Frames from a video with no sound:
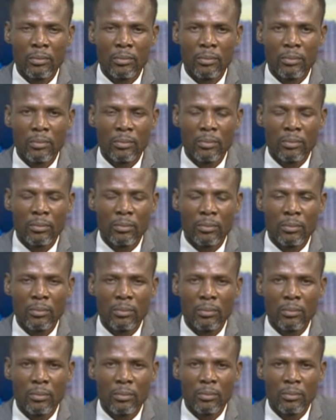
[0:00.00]

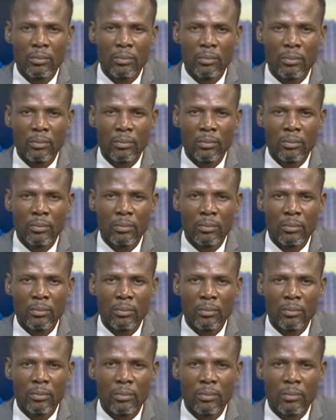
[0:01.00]

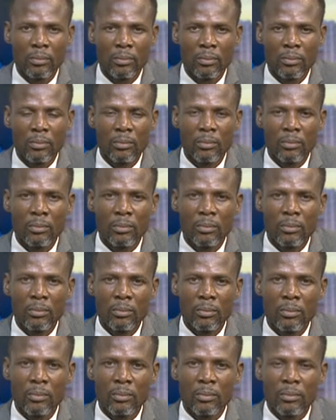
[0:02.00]

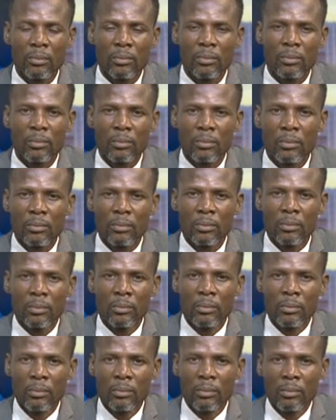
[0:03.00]

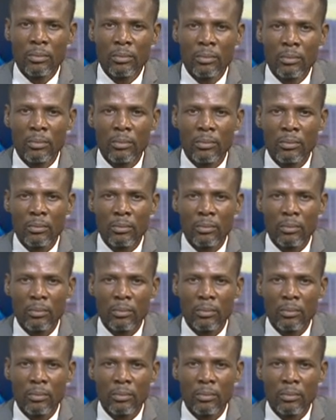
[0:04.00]
(silent)